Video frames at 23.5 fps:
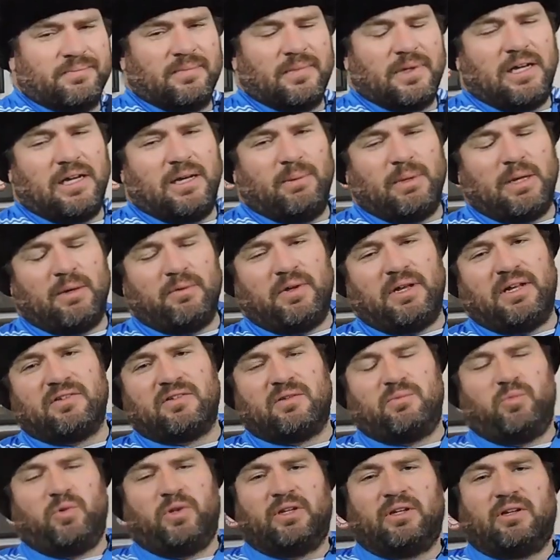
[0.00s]
I've had
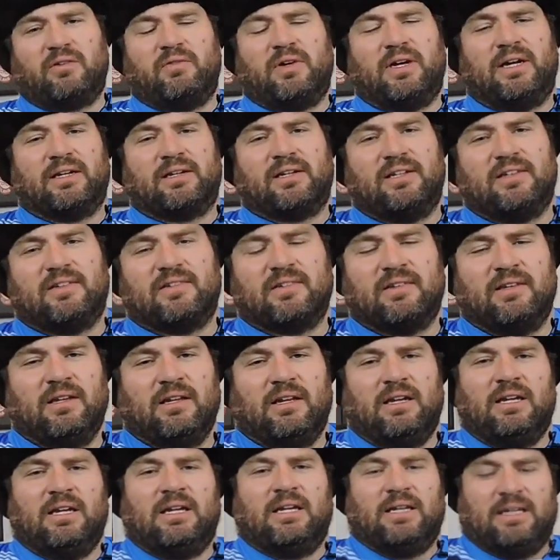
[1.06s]
some really good vodkas,
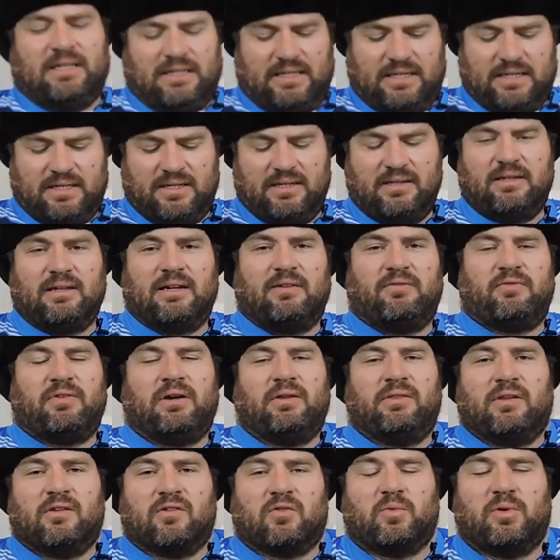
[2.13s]
and I
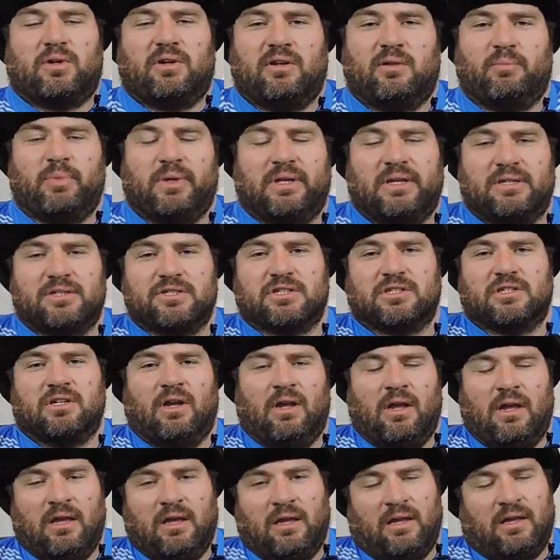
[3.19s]
found this one in a pinch,
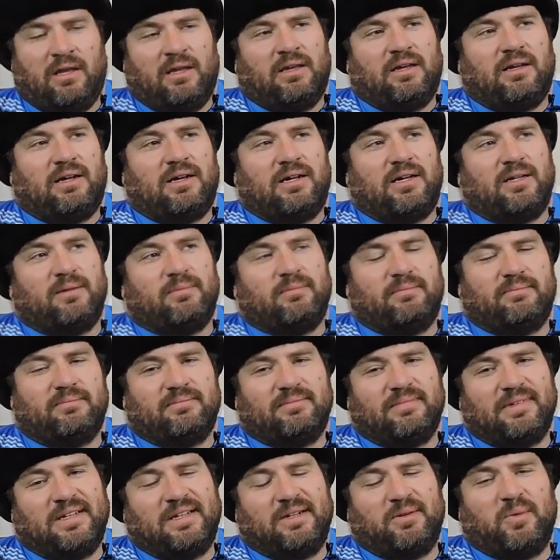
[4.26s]

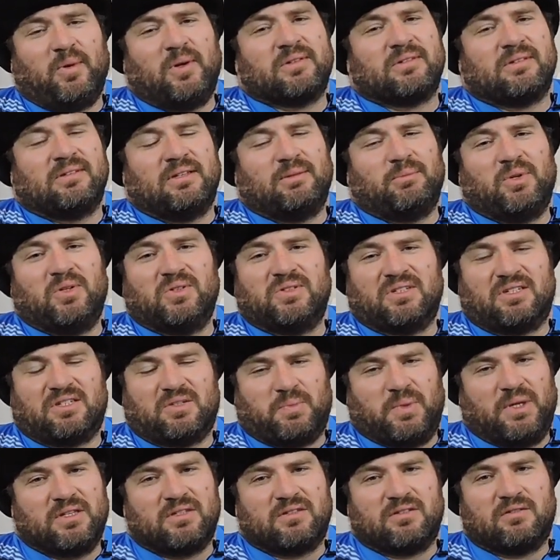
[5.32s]
and it wasn't the most
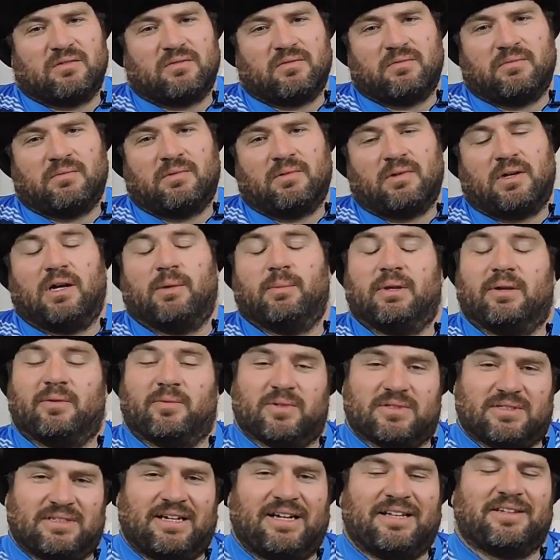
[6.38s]
expensive. It
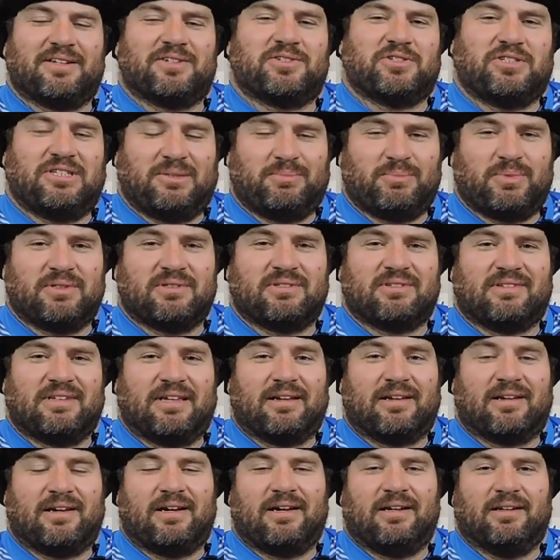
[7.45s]
was not the cheapest,
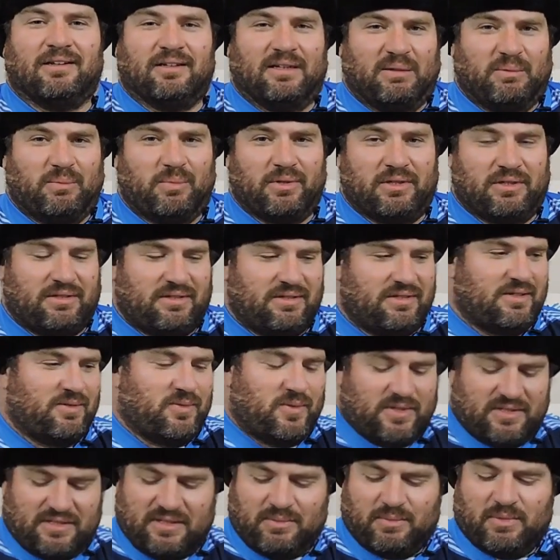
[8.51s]
thank God, but it
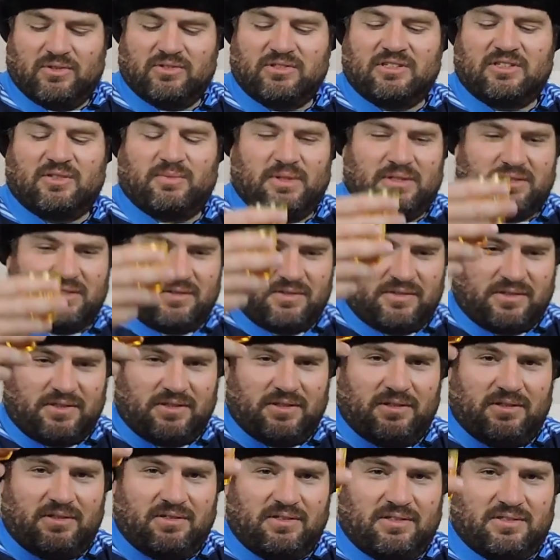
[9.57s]
wasn't the most expensive.
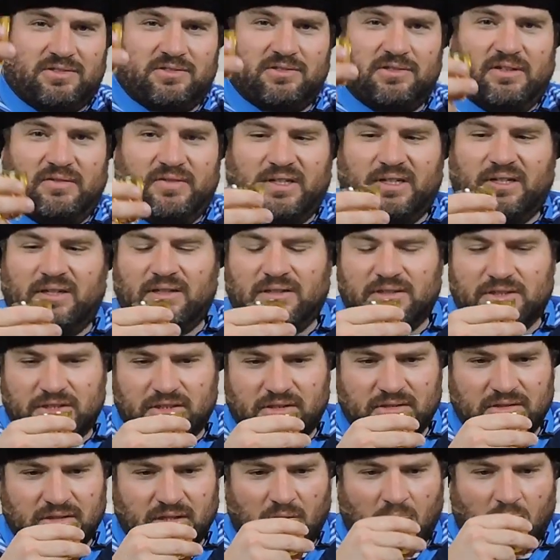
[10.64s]
So let's throw it up.
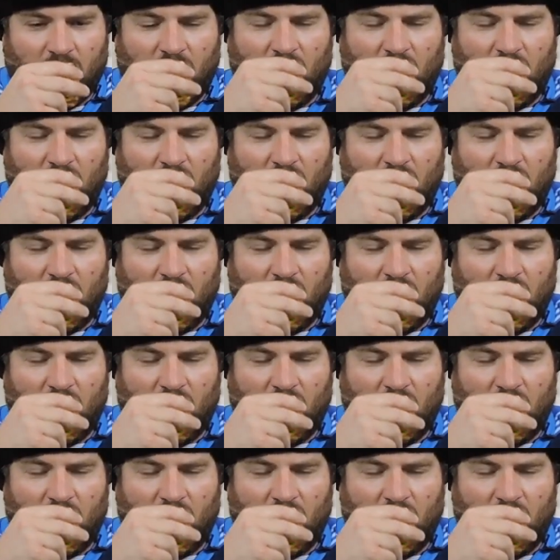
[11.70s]
Cheers.